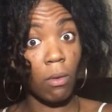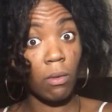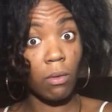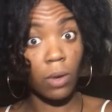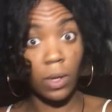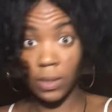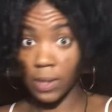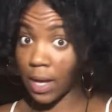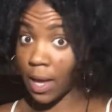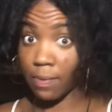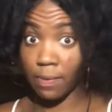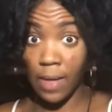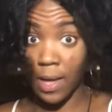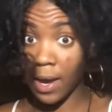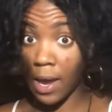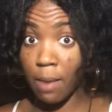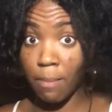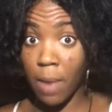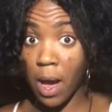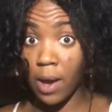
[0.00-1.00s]
Because that
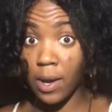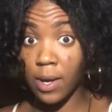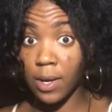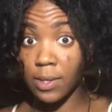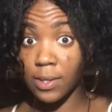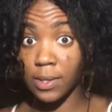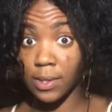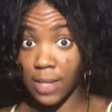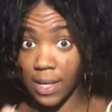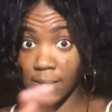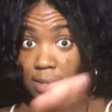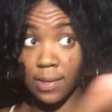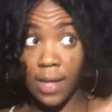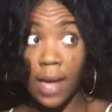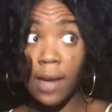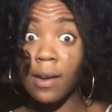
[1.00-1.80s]
ain't my cousins. That's their